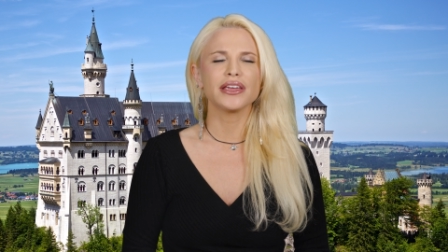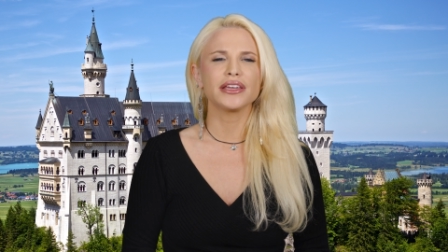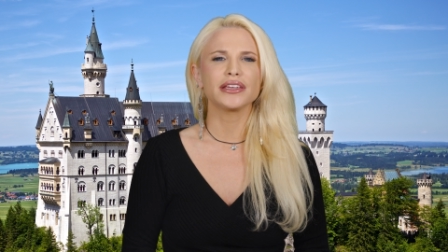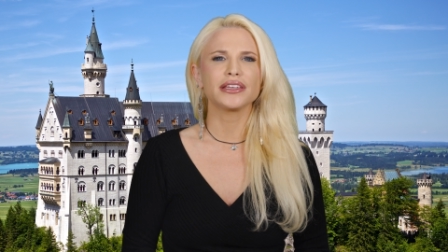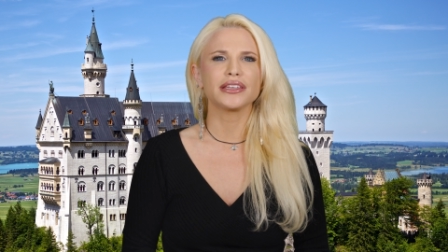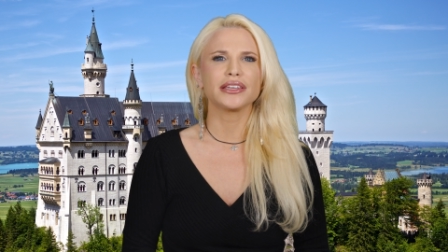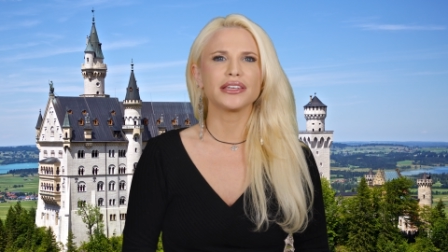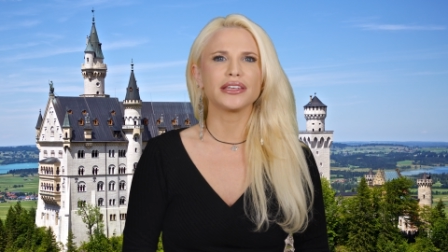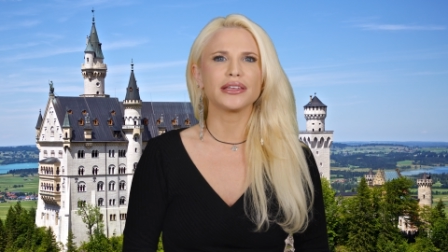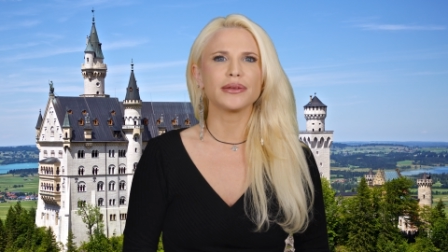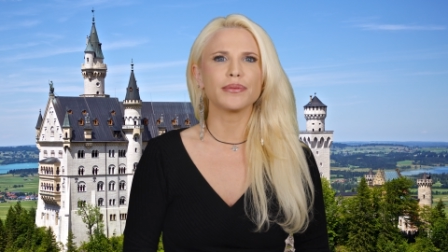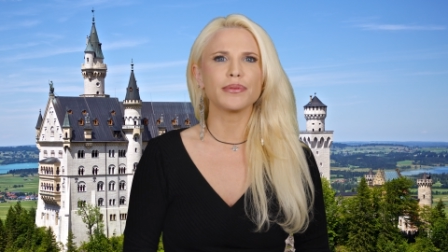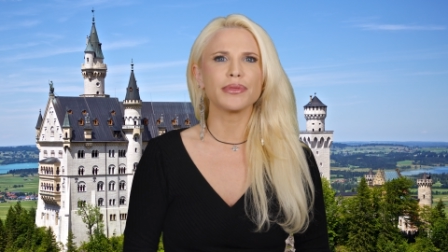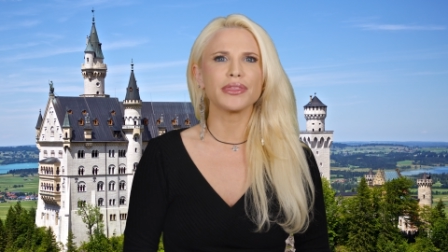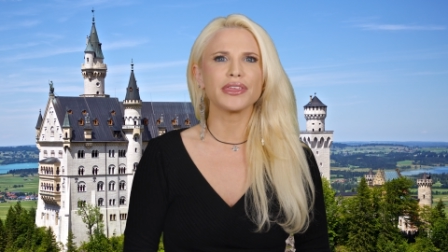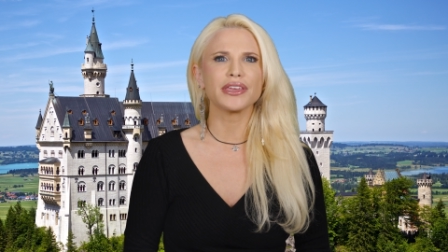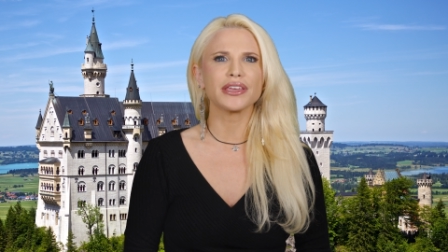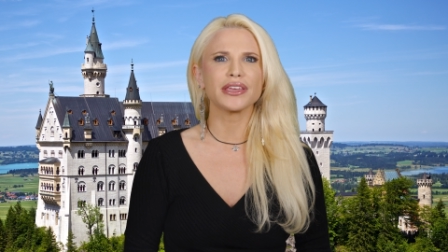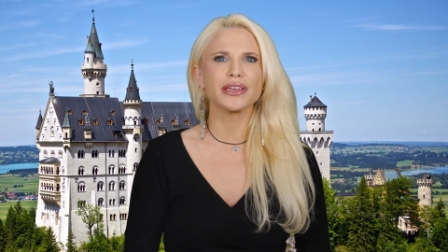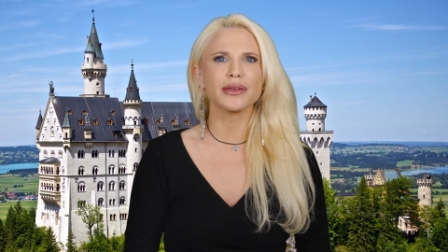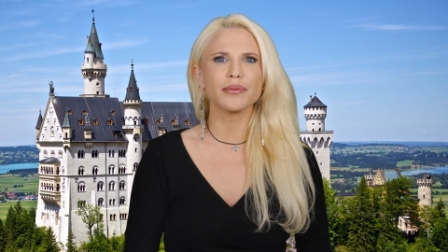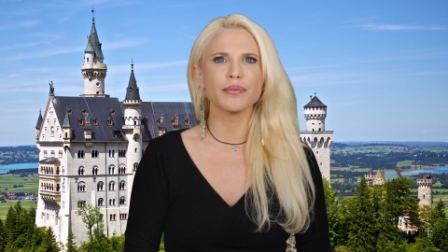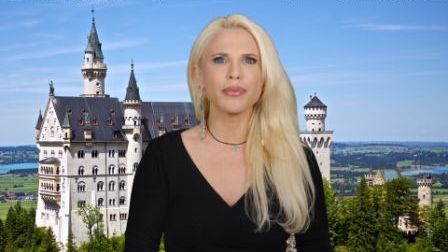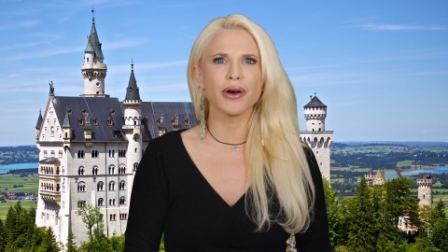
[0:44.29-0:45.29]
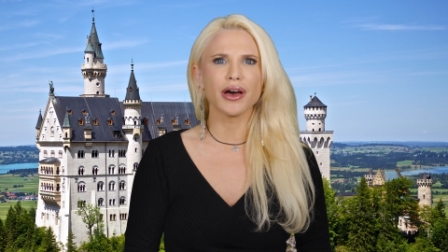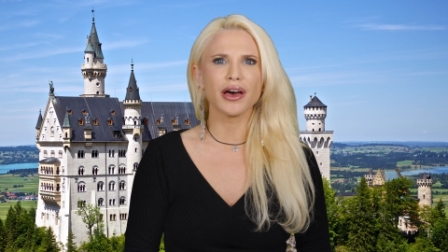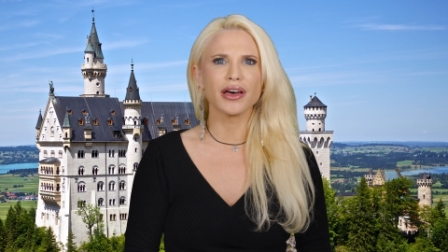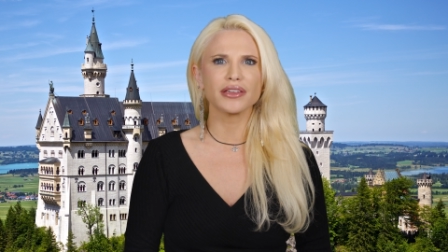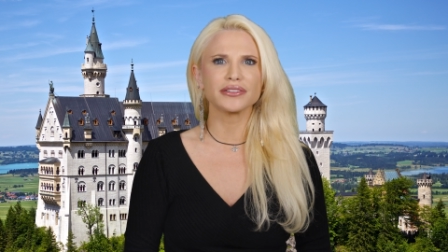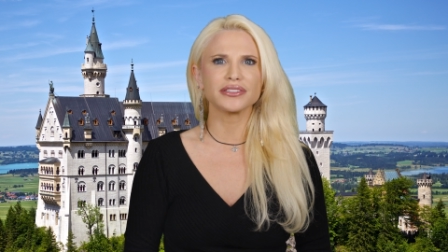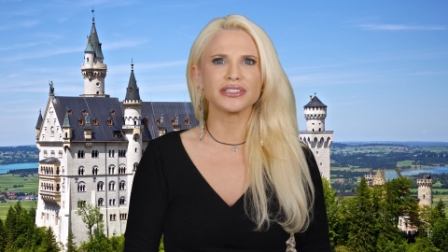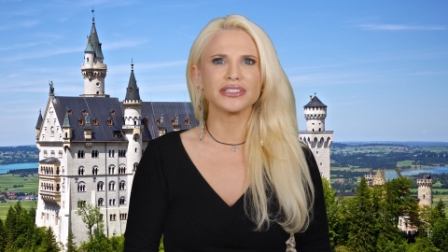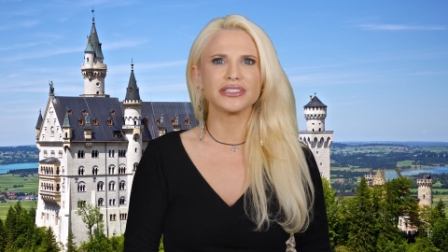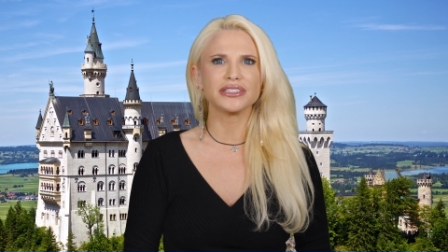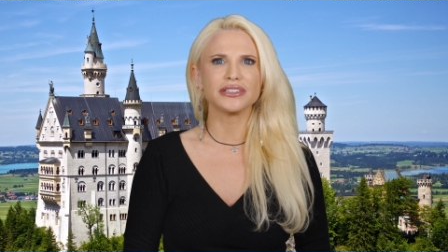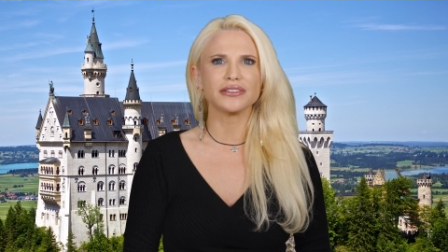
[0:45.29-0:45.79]
Keep thinking
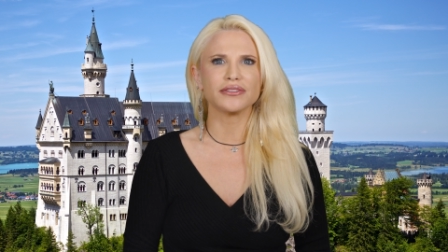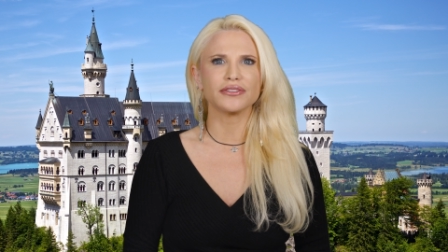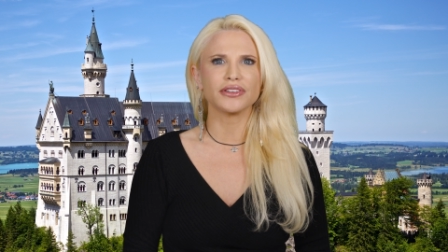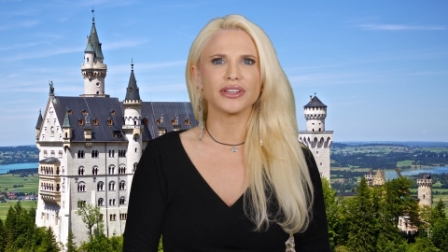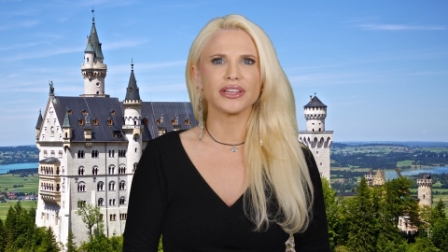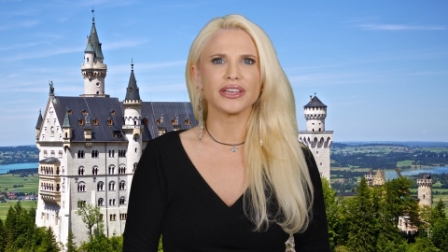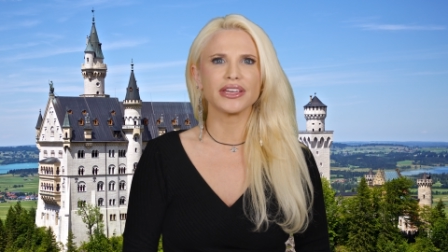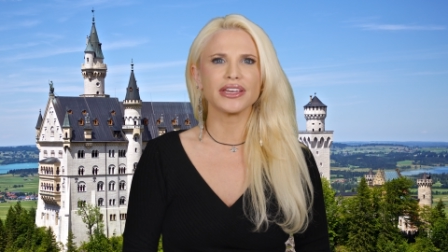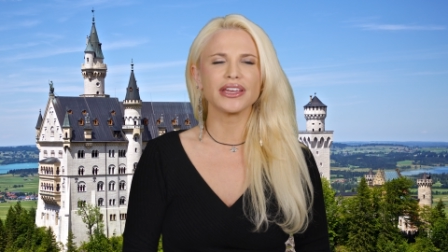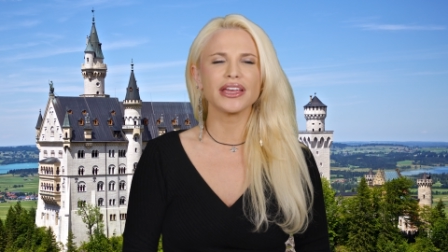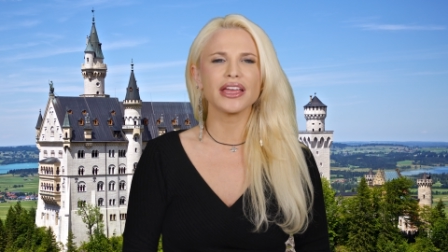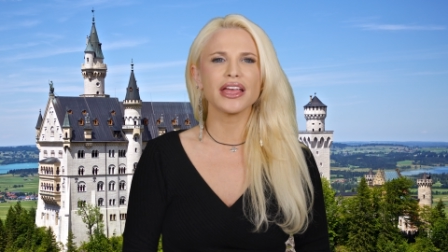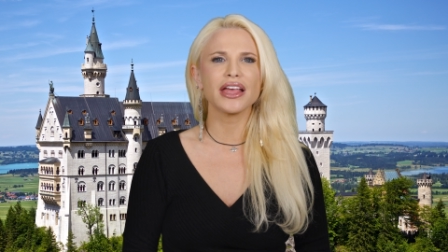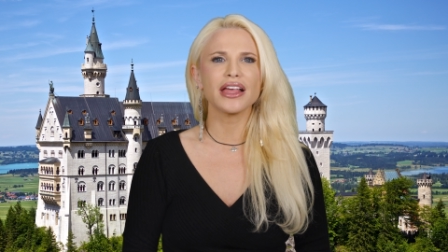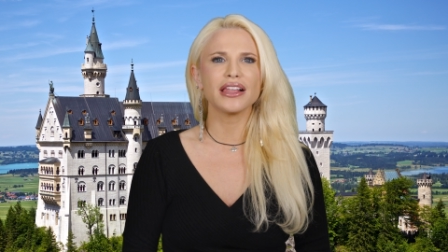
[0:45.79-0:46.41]
positively.